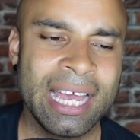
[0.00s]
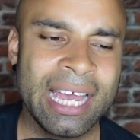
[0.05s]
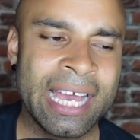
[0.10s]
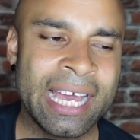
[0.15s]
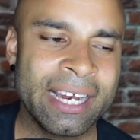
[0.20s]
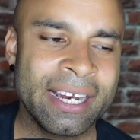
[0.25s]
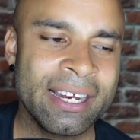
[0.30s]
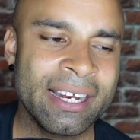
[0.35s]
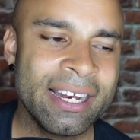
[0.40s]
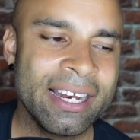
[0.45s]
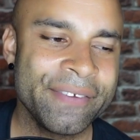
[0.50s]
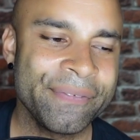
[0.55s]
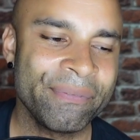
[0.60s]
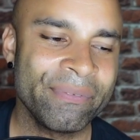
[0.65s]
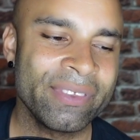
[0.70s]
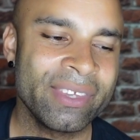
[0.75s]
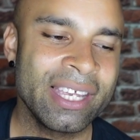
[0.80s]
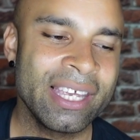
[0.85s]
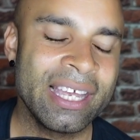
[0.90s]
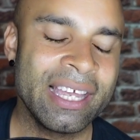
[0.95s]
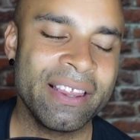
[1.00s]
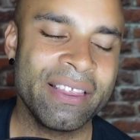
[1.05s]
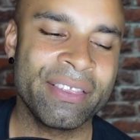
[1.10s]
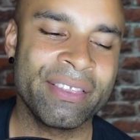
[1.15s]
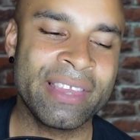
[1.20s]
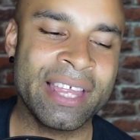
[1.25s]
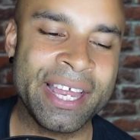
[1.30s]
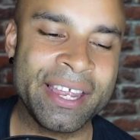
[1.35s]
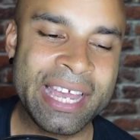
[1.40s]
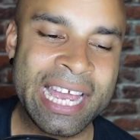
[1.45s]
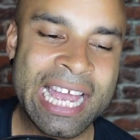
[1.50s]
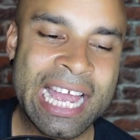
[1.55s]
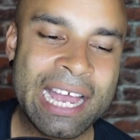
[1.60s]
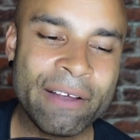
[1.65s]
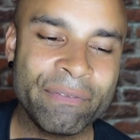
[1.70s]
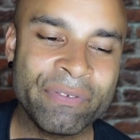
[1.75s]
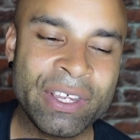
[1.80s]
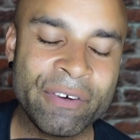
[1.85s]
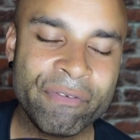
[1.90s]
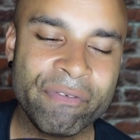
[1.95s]
And then you
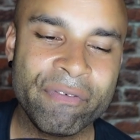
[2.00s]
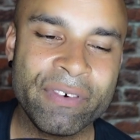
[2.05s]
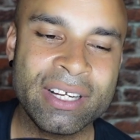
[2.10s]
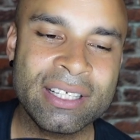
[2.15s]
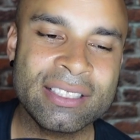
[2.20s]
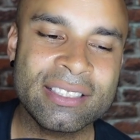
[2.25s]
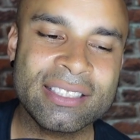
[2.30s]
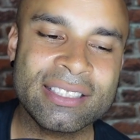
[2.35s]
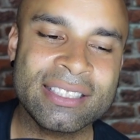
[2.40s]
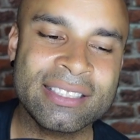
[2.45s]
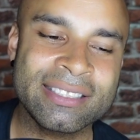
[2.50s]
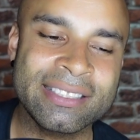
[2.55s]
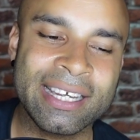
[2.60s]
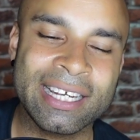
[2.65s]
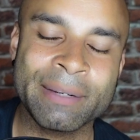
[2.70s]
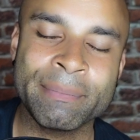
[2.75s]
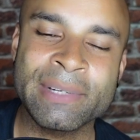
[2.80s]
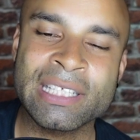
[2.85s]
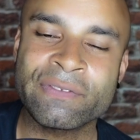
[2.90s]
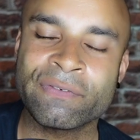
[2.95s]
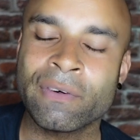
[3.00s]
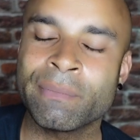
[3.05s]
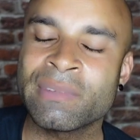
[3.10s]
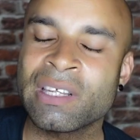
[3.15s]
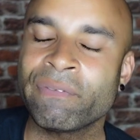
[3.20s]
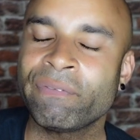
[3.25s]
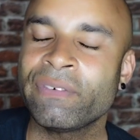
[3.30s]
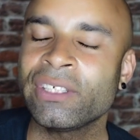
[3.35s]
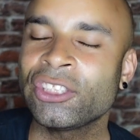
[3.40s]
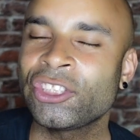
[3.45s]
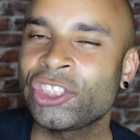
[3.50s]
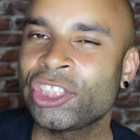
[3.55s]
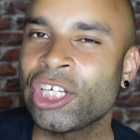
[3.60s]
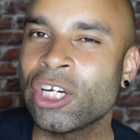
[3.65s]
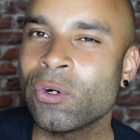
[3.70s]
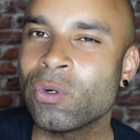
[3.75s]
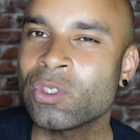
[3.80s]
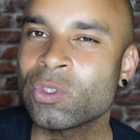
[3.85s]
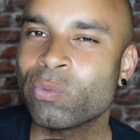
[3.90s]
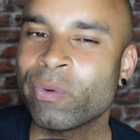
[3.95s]
have different segments from different
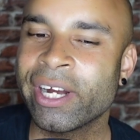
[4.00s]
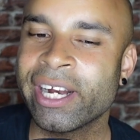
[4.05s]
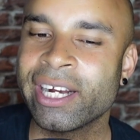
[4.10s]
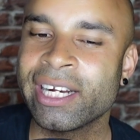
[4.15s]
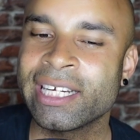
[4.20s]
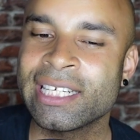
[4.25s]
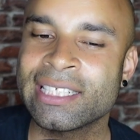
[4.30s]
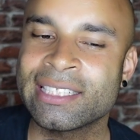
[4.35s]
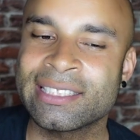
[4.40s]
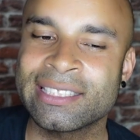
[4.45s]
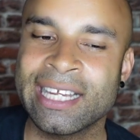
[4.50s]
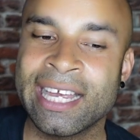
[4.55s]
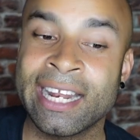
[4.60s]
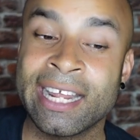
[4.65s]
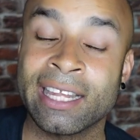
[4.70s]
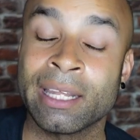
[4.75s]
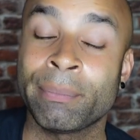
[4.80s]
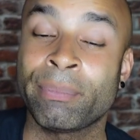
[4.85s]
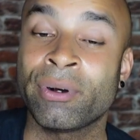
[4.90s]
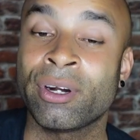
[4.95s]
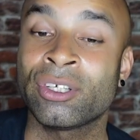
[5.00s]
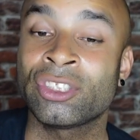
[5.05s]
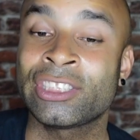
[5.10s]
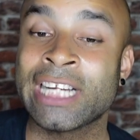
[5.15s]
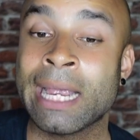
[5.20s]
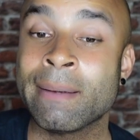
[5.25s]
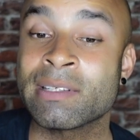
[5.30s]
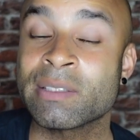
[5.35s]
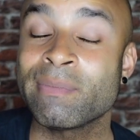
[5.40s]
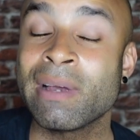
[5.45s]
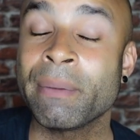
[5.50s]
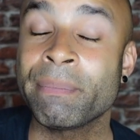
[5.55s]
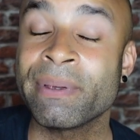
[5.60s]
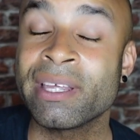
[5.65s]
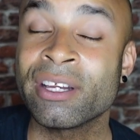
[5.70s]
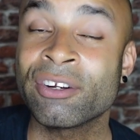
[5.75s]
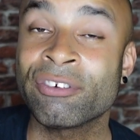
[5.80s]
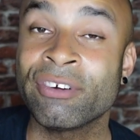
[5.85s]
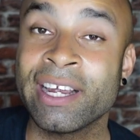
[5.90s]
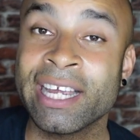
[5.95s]
shows where he's saying that LeBron James might
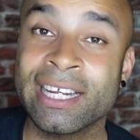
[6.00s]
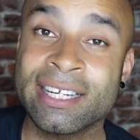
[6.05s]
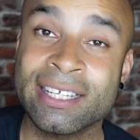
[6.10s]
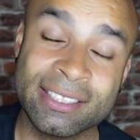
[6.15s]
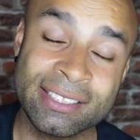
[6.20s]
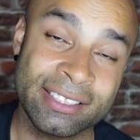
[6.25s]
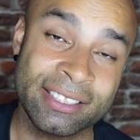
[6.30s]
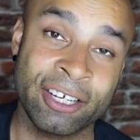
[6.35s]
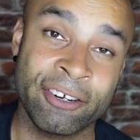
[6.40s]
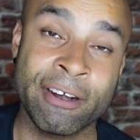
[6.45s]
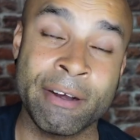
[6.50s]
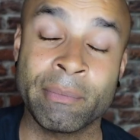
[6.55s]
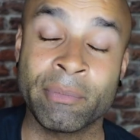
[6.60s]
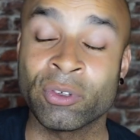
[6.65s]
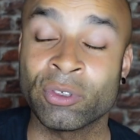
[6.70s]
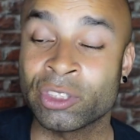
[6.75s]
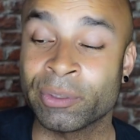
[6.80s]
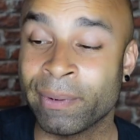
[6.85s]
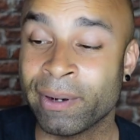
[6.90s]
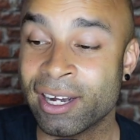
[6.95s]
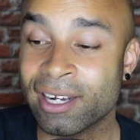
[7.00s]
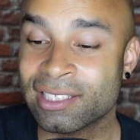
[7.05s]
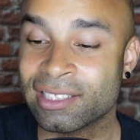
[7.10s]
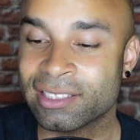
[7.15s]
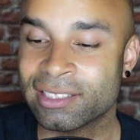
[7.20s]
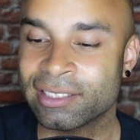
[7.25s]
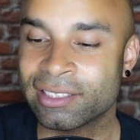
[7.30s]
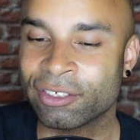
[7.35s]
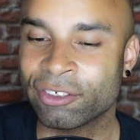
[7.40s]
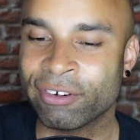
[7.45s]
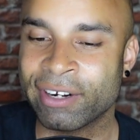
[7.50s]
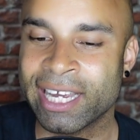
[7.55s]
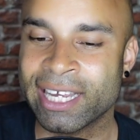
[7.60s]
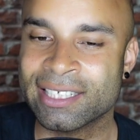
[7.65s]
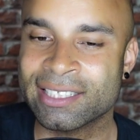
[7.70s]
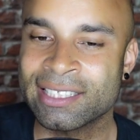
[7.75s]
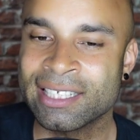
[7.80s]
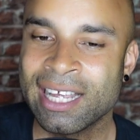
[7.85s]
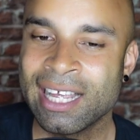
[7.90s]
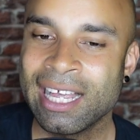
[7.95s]
be the greatest, Kareem Abdul-Jabbar is the
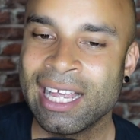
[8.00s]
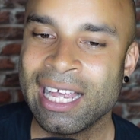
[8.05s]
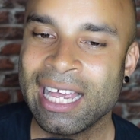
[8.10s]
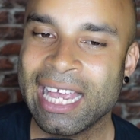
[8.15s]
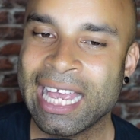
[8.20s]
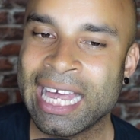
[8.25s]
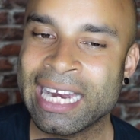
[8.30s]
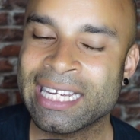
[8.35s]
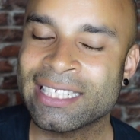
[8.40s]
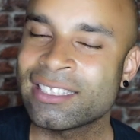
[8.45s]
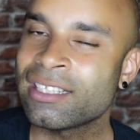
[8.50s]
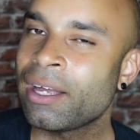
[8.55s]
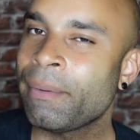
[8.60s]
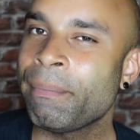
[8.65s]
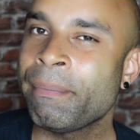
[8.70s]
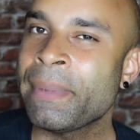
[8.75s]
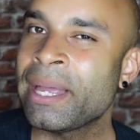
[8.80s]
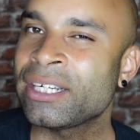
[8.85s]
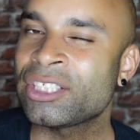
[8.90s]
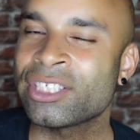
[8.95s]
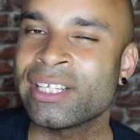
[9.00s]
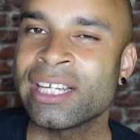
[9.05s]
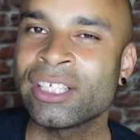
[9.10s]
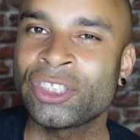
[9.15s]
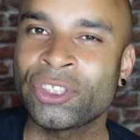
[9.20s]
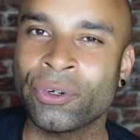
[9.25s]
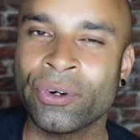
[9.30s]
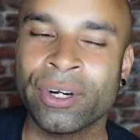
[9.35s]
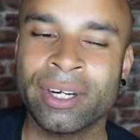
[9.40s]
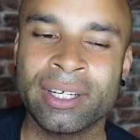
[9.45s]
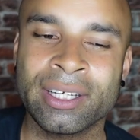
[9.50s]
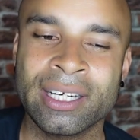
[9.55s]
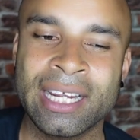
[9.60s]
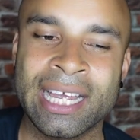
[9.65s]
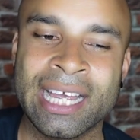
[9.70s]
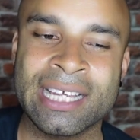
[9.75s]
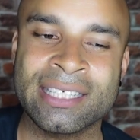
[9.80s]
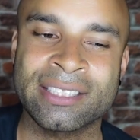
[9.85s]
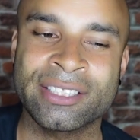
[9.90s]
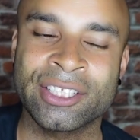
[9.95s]
greatest, and he's not mentioning Jordan
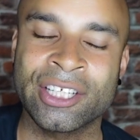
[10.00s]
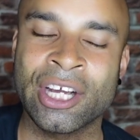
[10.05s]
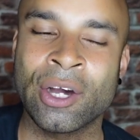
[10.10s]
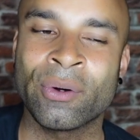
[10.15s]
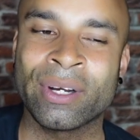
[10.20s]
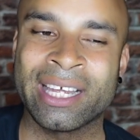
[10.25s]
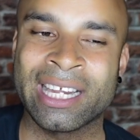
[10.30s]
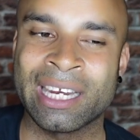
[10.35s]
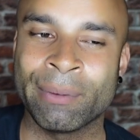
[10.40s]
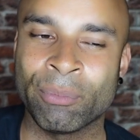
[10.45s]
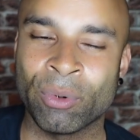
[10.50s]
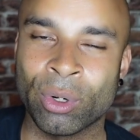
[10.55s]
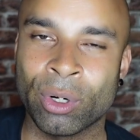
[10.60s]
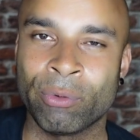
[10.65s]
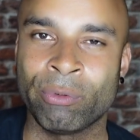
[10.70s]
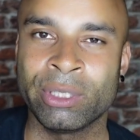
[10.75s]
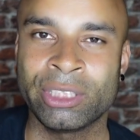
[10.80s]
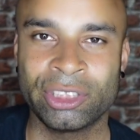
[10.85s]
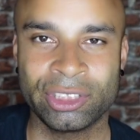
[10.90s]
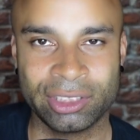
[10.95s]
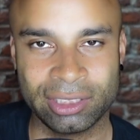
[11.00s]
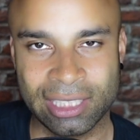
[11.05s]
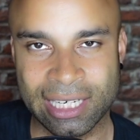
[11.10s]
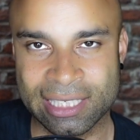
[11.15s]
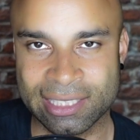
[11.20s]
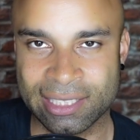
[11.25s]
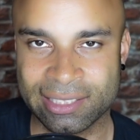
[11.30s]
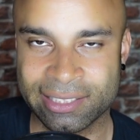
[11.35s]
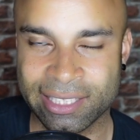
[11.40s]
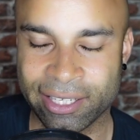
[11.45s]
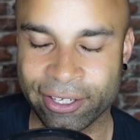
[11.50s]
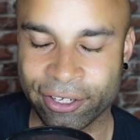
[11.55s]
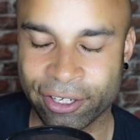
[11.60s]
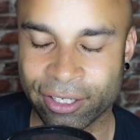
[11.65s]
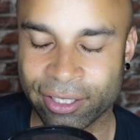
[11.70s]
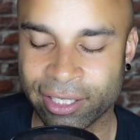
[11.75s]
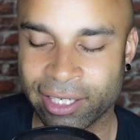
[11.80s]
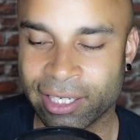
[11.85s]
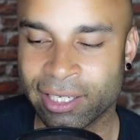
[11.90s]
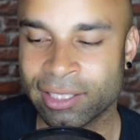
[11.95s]
as the GOAT anymore, which, as I said
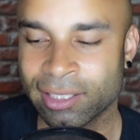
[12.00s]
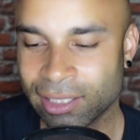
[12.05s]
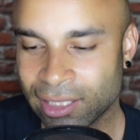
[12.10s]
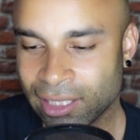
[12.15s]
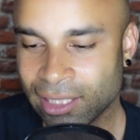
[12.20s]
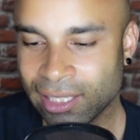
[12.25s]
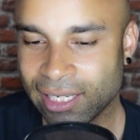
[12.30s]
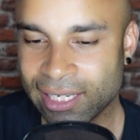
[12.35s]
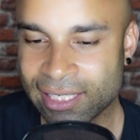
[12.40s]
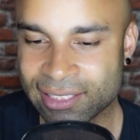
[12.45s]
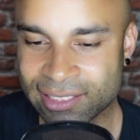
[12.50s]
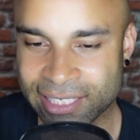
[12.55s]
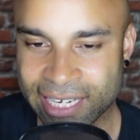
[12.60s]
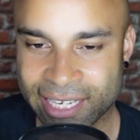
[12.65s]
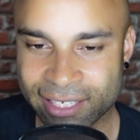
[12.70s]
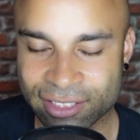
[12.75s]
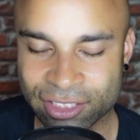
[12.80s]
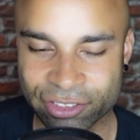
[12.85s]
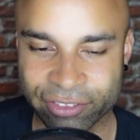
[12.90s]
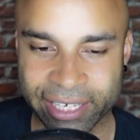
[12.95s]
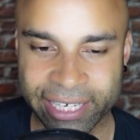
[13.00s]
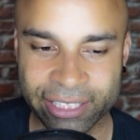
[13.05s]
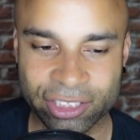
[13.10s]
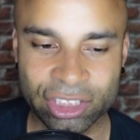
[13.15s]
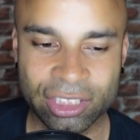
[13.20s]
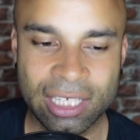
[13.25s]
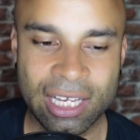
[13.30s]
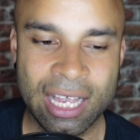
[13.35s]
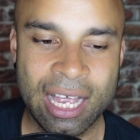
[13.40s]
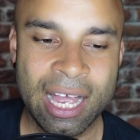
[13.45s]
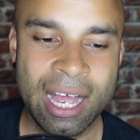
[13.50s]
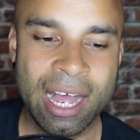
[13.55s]
earlier, is kind of strange.